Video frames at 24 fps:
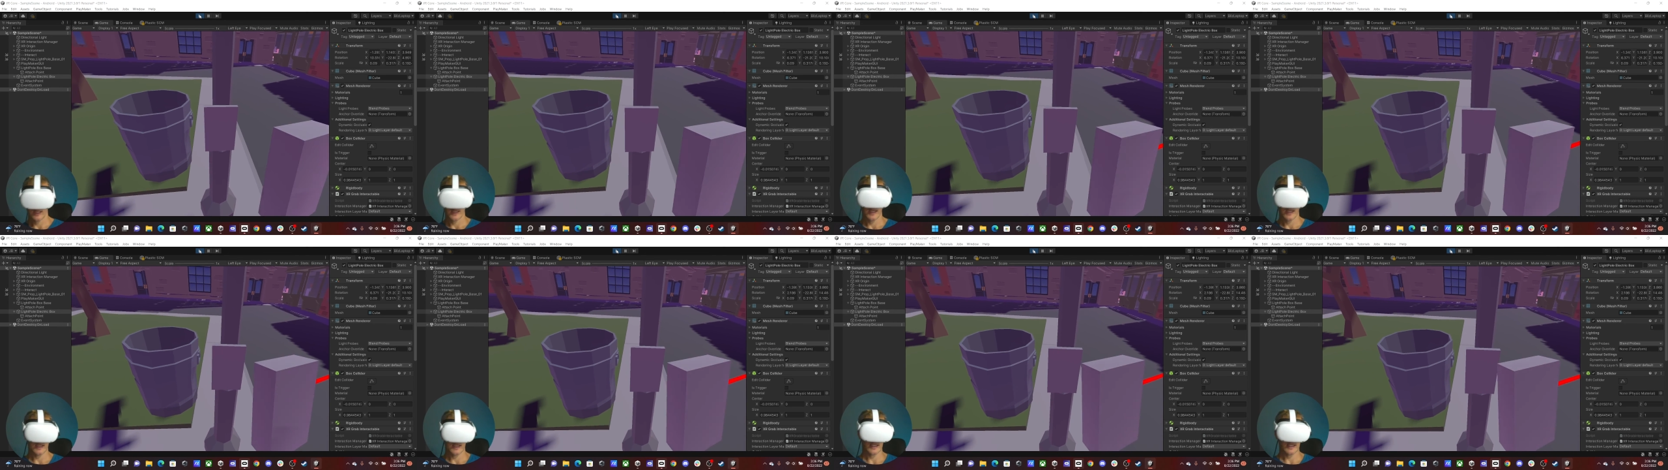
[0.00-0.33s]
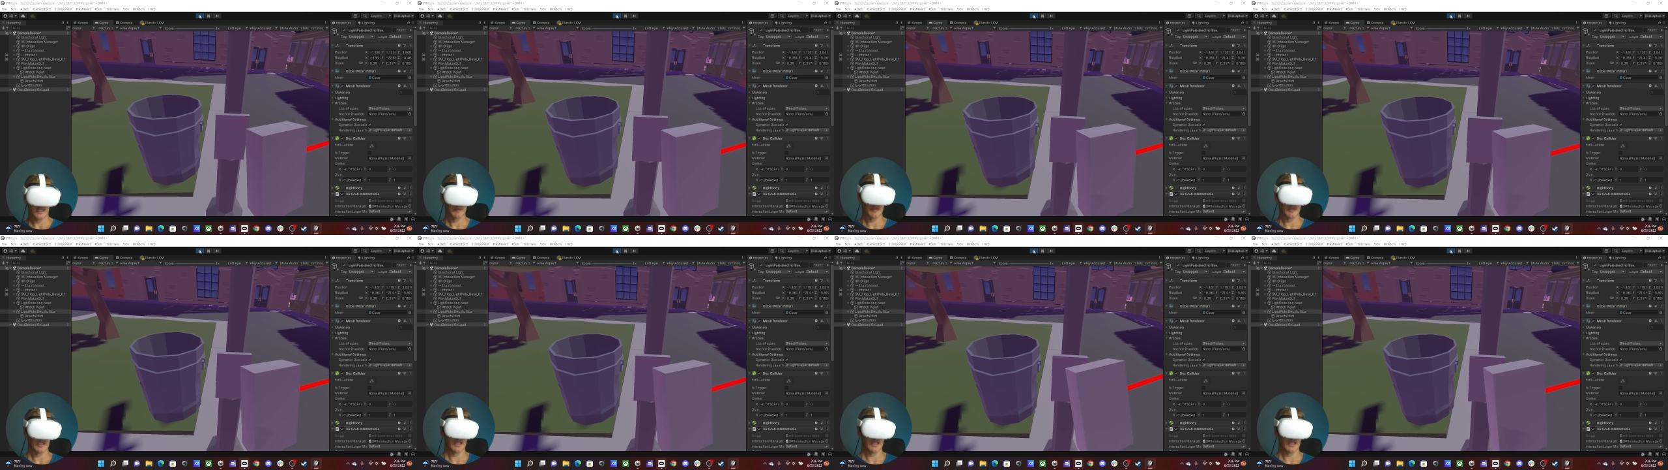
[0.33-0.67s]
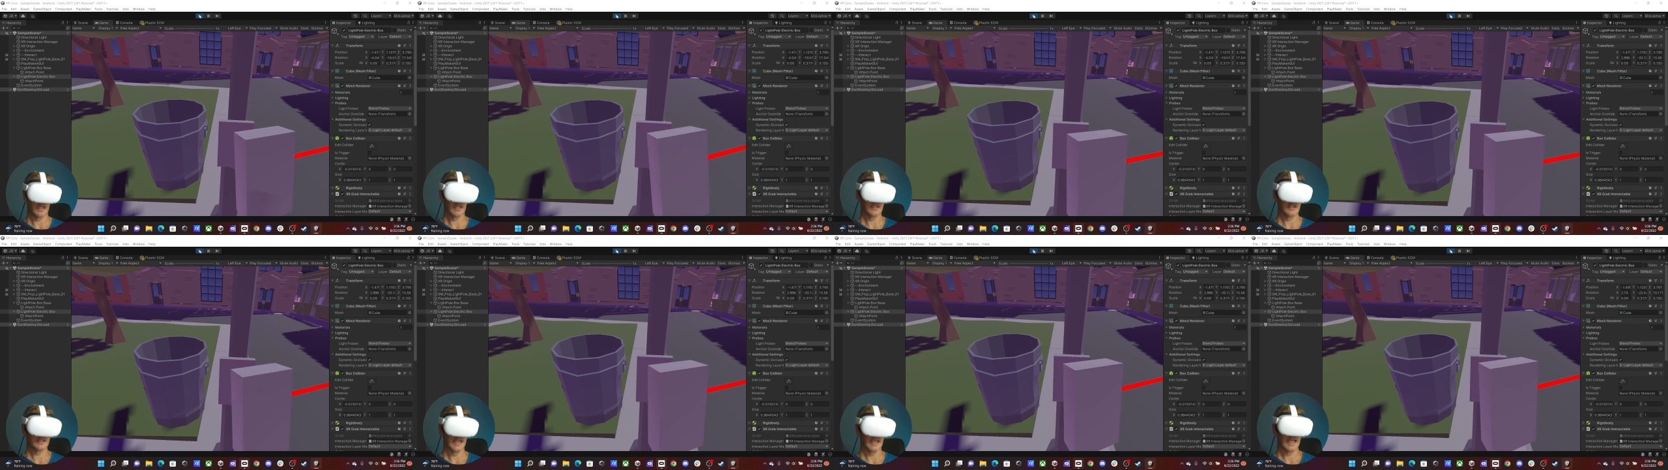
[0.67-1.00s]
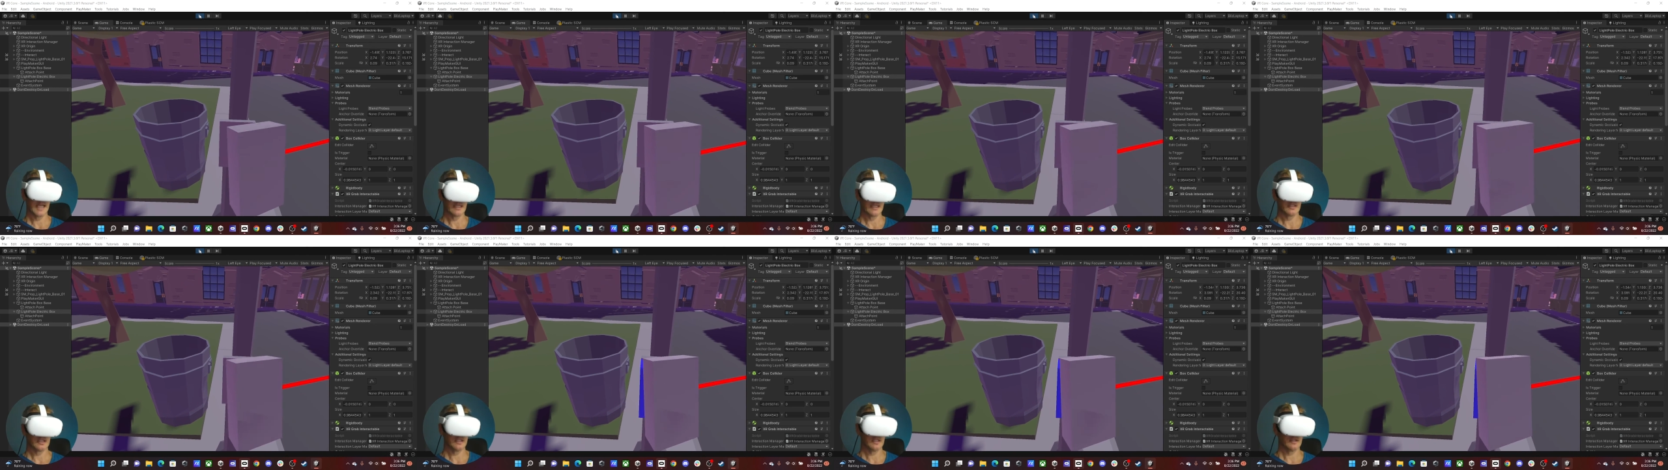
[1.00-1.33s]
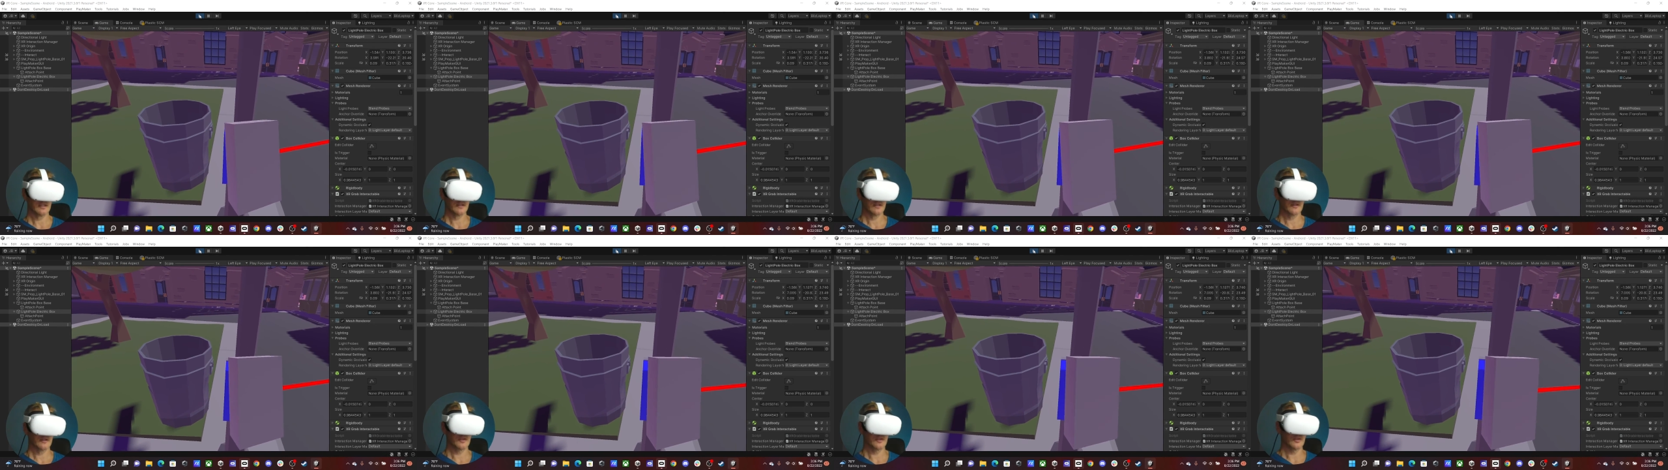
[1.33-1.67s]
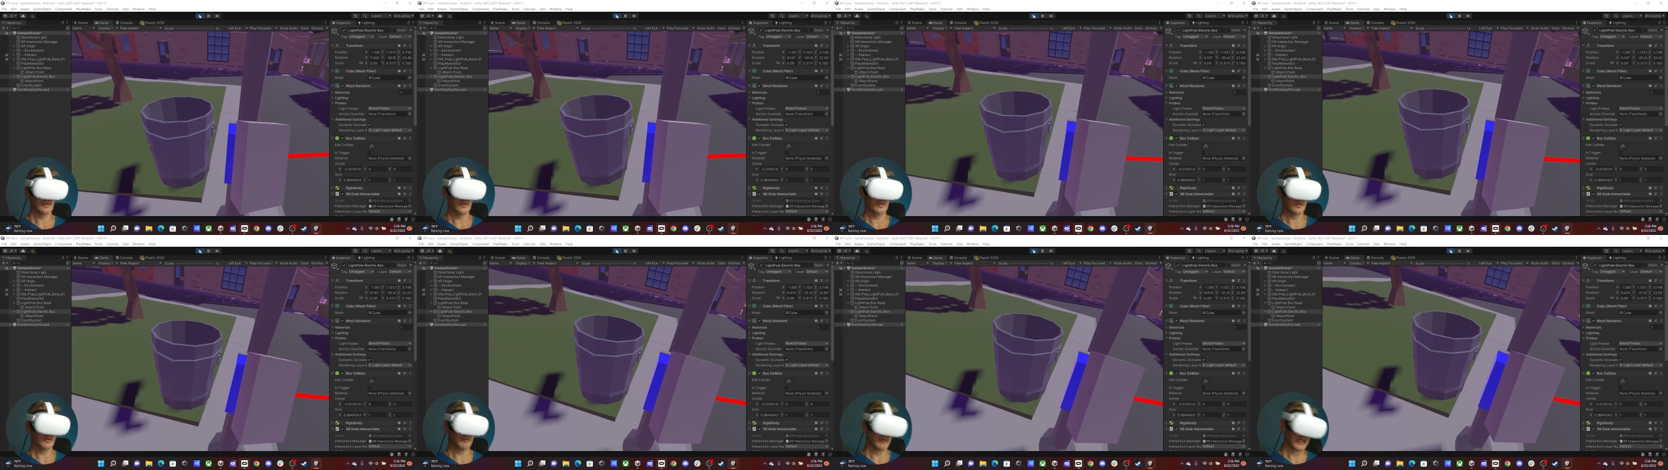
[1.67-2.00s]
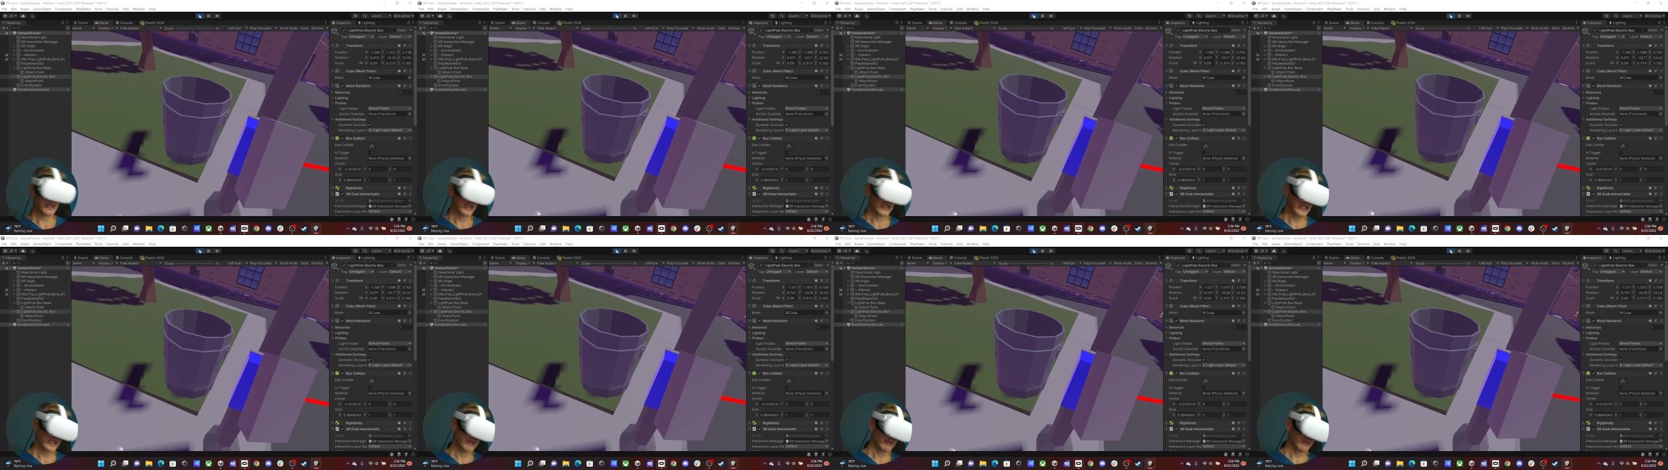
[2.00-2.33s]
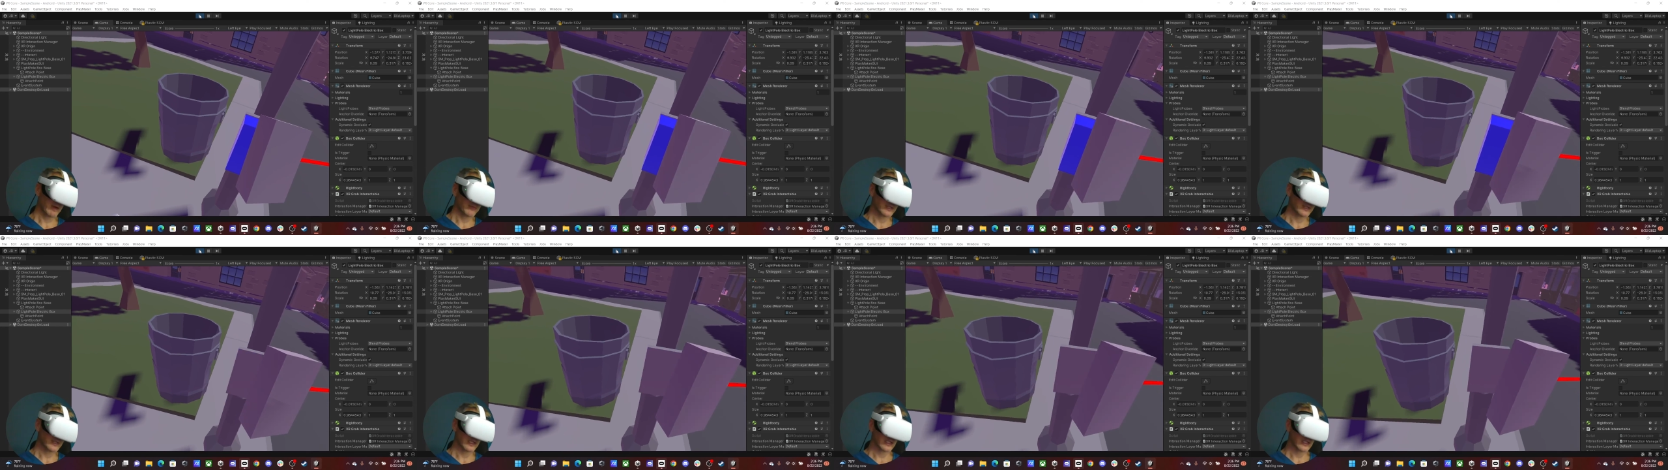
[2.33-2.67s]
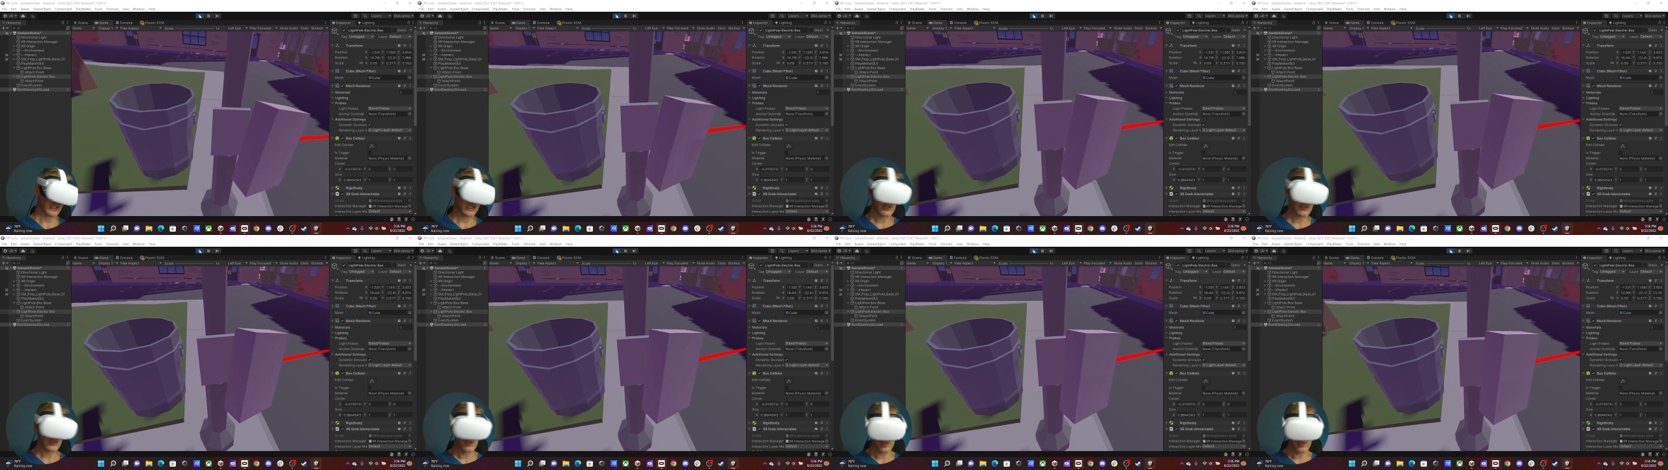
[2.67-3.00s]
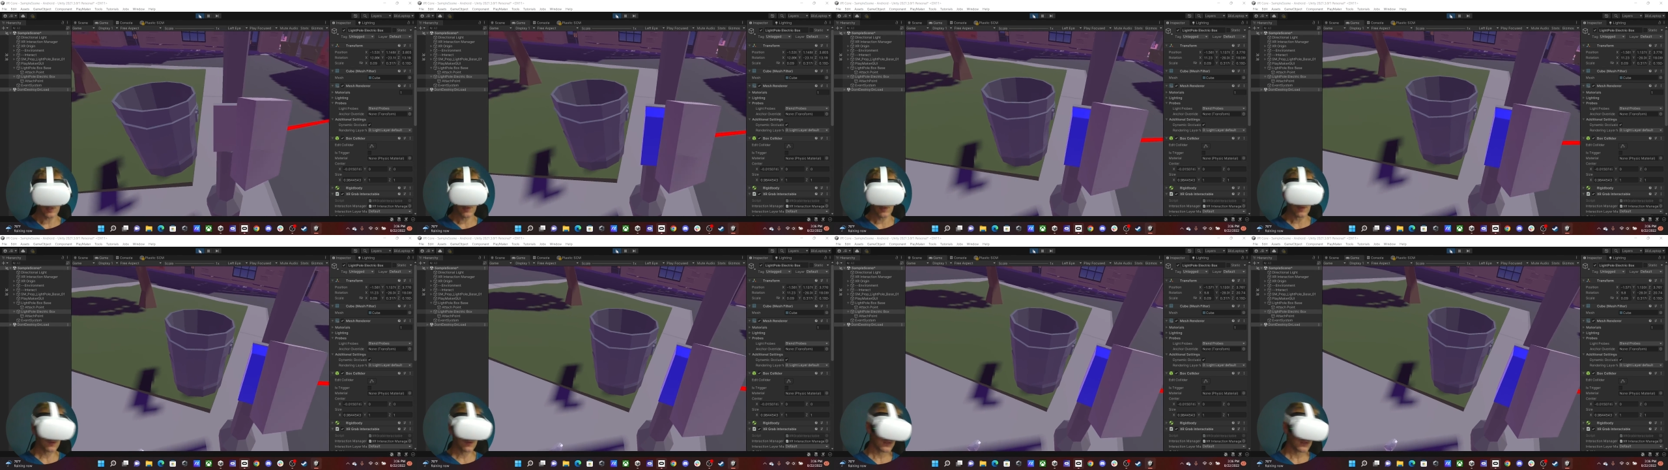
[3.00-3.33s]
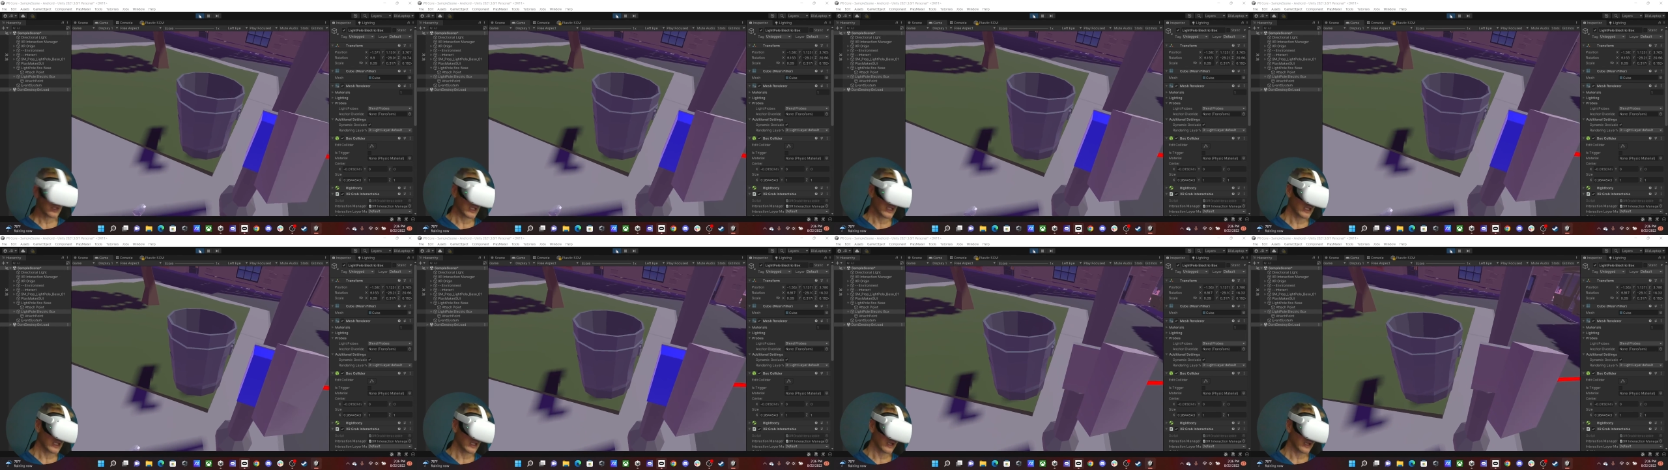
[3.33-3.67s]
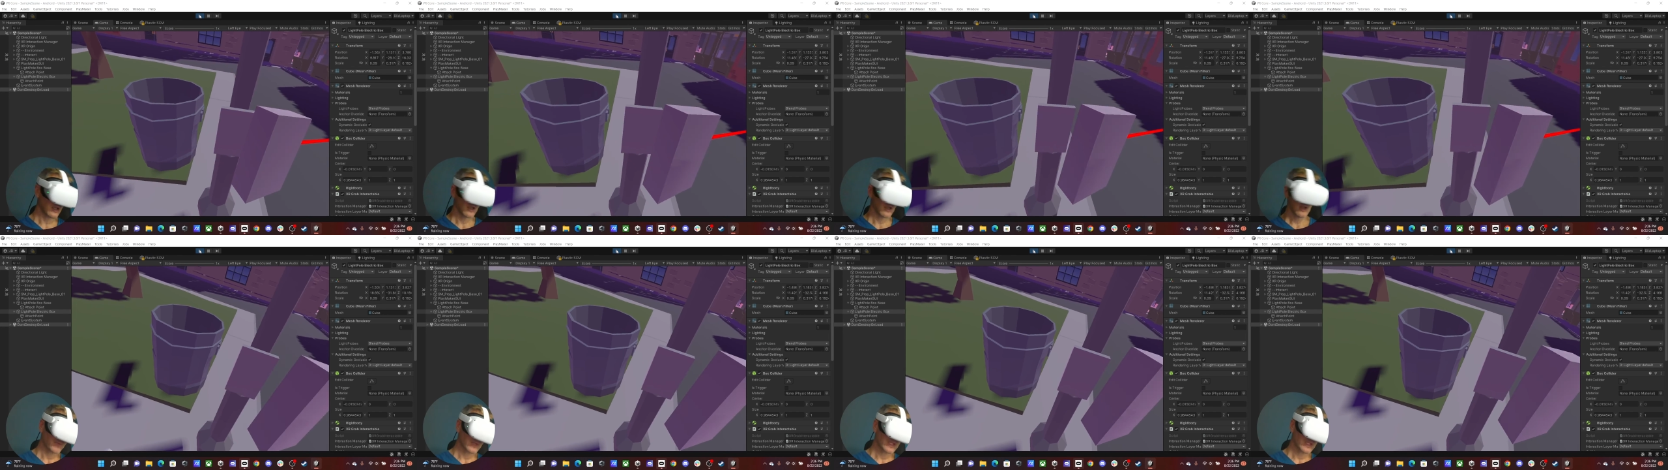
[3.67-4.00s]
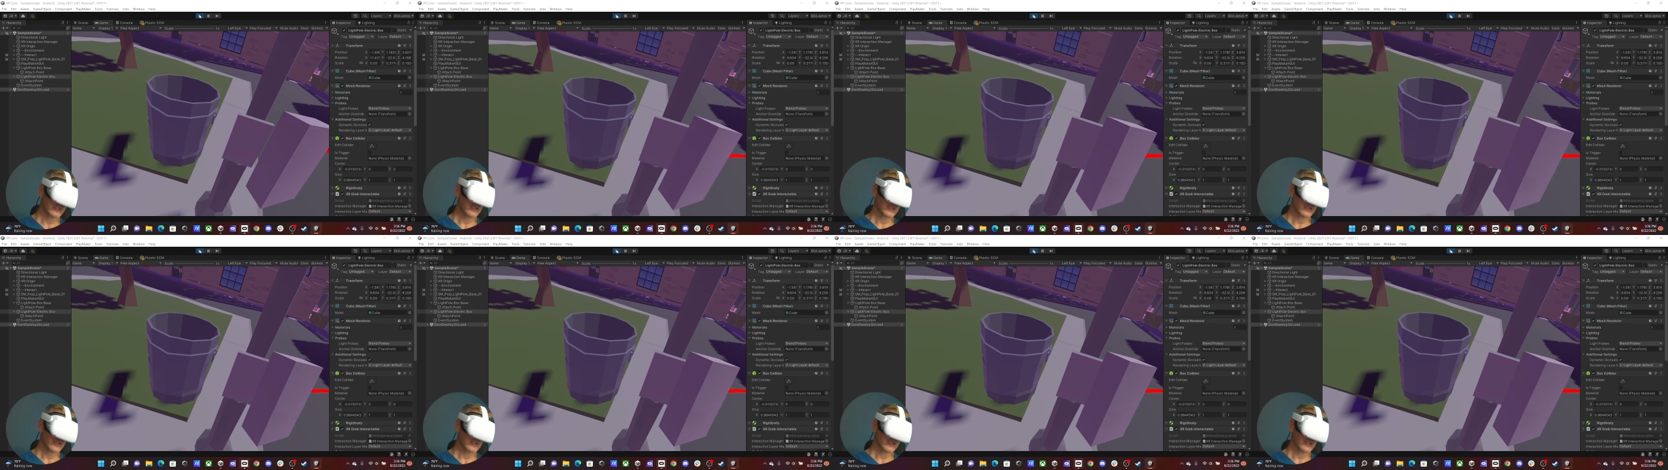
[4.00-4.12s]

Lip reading: (no speaker visible)